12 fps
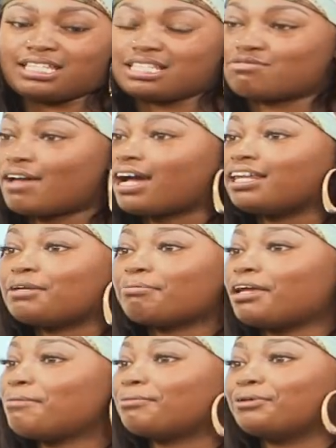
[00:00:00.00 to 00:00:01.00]
just regular
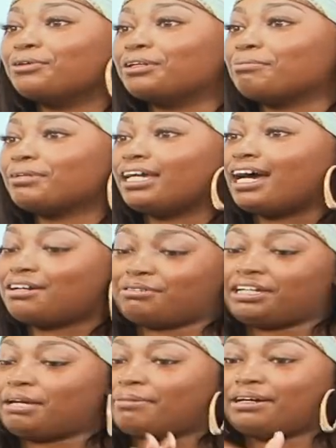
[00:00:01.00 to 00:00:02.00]
people to me. I
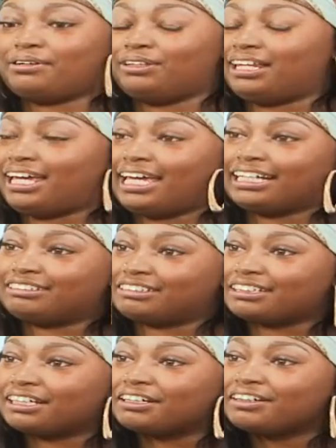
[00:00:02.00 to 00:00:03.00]
don't care about all of that extra
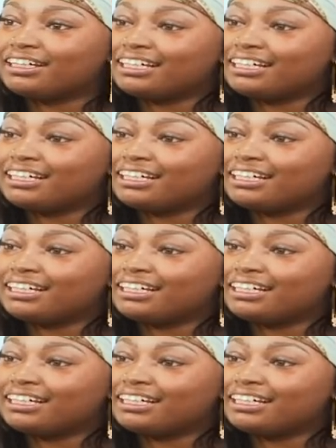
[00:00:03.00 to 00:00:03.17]
stuff.